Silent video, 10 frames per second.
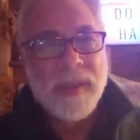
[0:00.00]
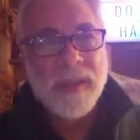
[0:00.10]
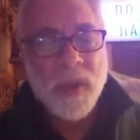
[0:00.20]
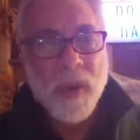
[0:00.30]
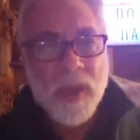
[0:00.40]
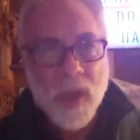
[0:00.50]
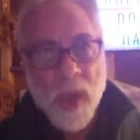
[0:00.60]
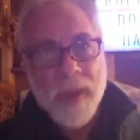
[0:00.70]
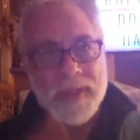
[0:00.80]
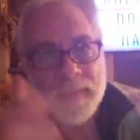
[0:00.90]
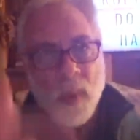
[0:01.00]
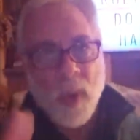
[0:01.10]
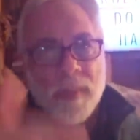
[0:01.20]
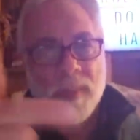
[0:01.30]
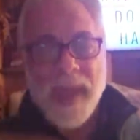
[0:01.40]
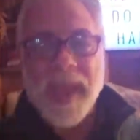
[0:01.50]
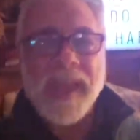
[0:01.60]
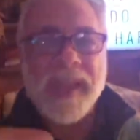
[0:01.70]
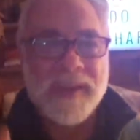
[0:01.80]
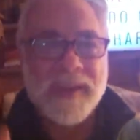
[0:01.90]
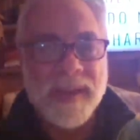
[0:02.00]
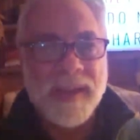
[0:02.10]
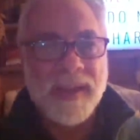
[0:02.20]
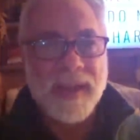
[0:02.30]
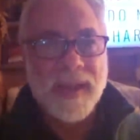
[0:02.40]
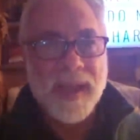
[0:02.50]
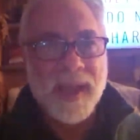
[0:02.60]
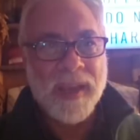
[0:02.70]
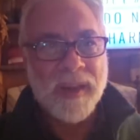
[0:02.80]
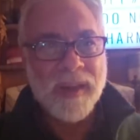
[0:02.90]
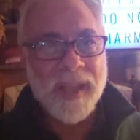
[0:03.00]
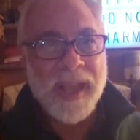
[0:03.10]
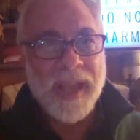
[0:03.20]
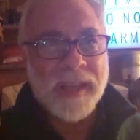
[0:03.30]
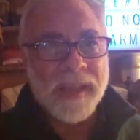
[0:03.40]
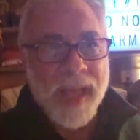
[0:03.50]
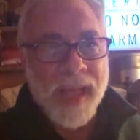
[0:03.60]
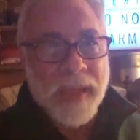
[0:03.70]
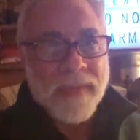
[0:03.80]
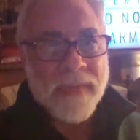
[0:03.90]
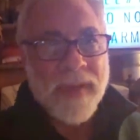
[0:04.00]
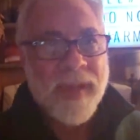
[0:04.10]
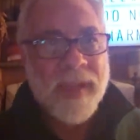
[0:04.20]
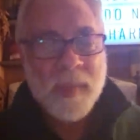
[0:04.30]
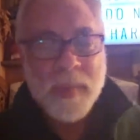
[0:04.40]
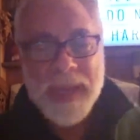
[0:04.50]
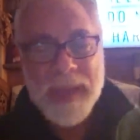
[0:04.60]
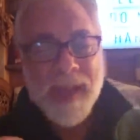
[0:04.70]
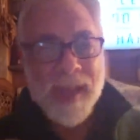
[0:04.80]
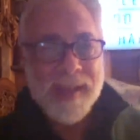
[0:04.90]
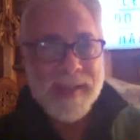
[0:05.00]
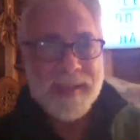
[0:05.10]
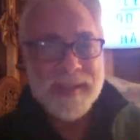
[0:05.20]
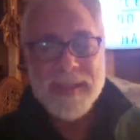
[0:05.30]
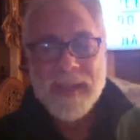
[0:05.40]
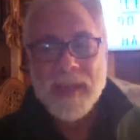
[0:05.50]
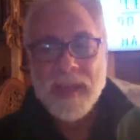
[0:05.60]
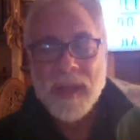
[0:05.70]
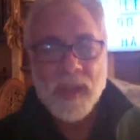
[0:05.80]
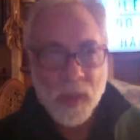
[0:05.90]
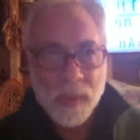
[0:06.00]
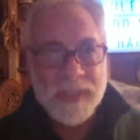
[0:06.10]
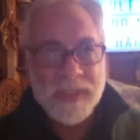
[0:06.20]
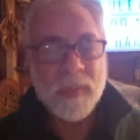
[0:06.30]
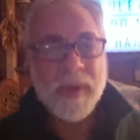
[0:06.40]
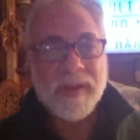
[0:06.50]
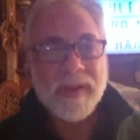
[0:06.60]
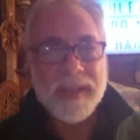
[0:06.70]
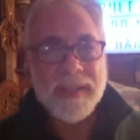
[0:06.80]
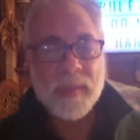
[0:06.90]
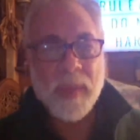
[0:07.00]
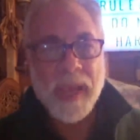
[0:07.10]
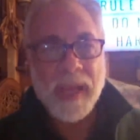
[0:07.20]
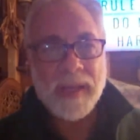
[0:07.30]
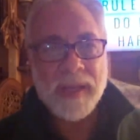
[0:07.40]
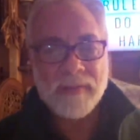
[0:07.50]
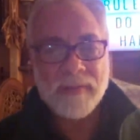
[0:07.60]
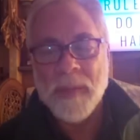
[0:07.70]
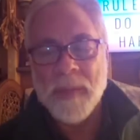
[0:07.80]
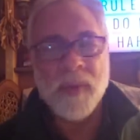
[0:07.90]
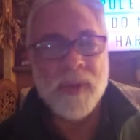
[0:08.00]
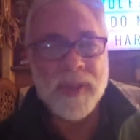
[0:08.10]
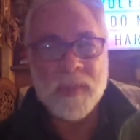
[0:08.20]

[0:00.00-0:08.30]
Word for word: Don't cause more pain in in life because you experienced pain. Remember in the